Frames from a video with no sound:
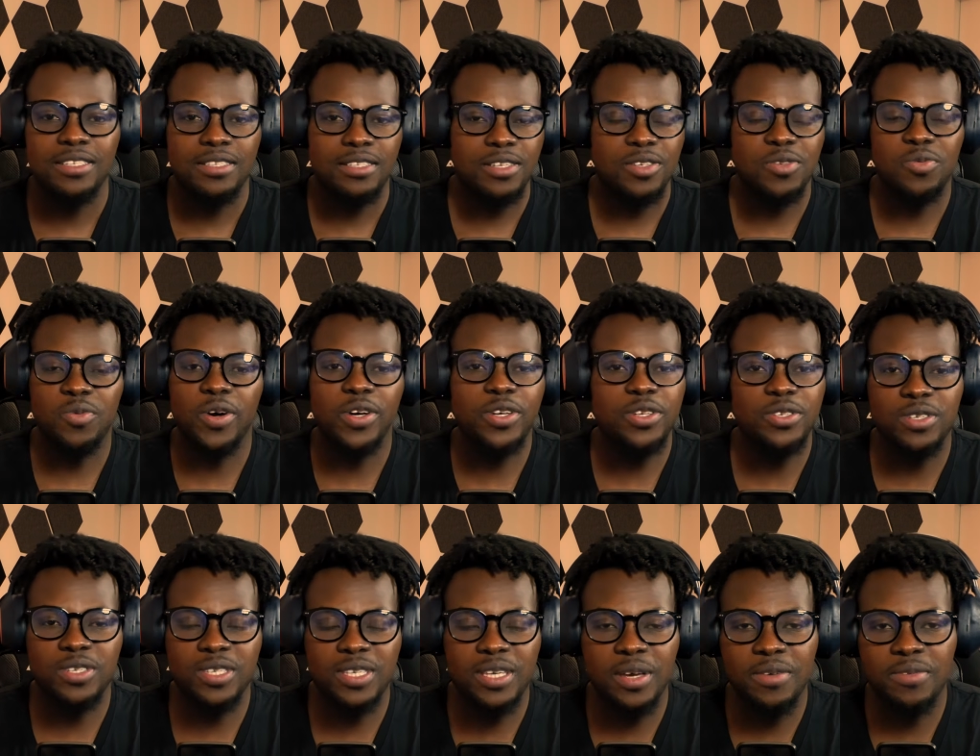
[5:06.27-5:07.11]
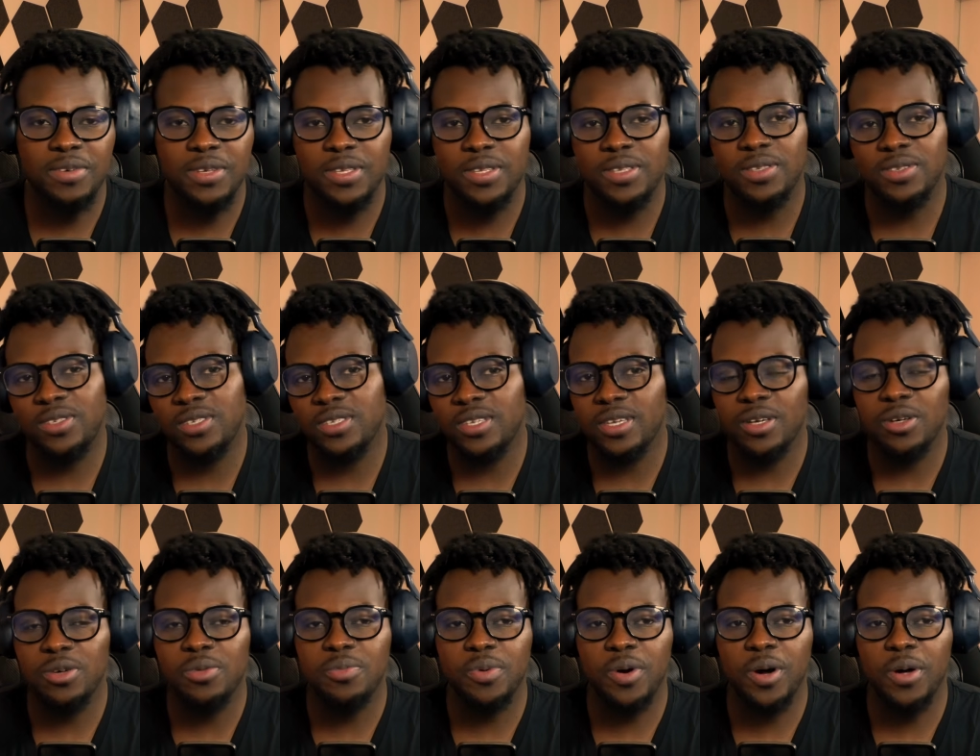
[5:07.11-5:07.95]
That's why you just give it a
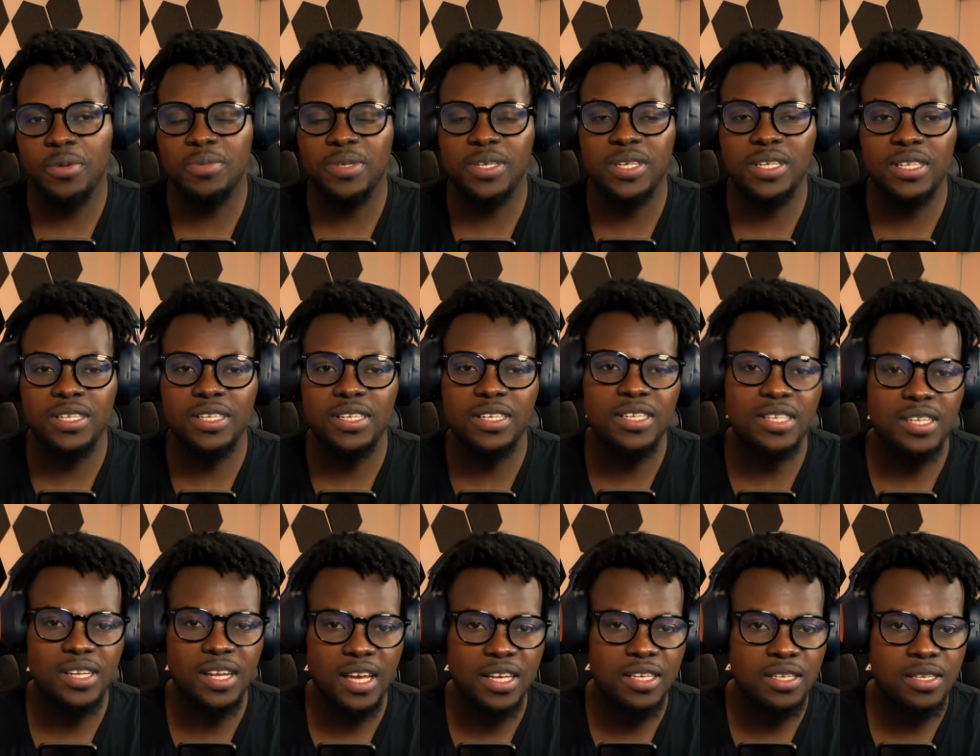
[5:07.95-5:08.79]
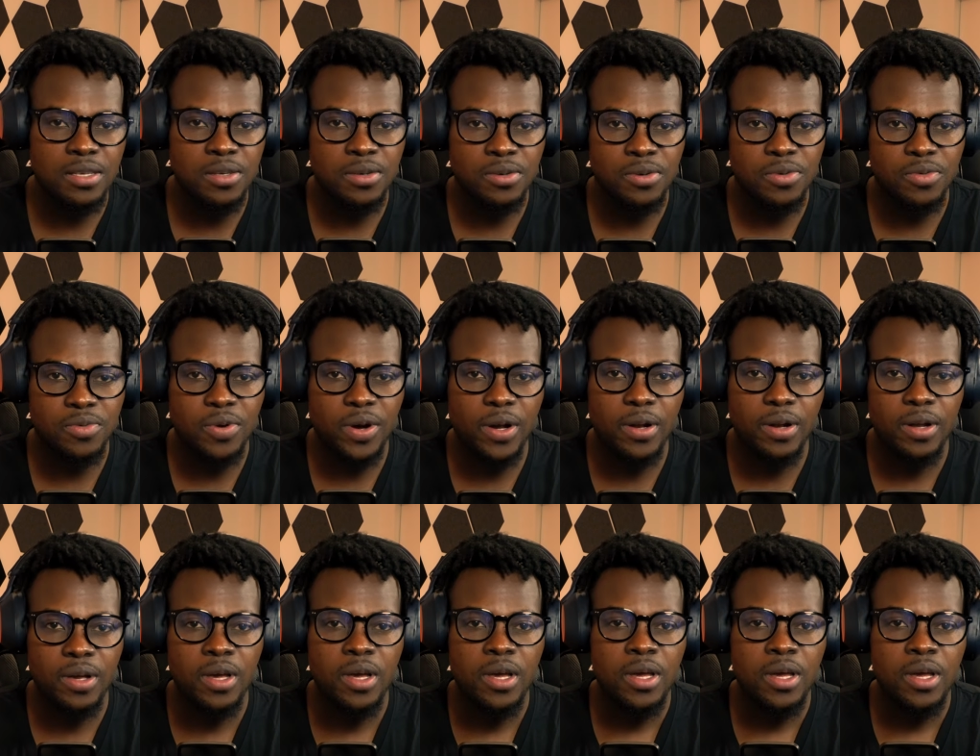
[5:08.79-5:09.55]
single prompt and need an answer, right?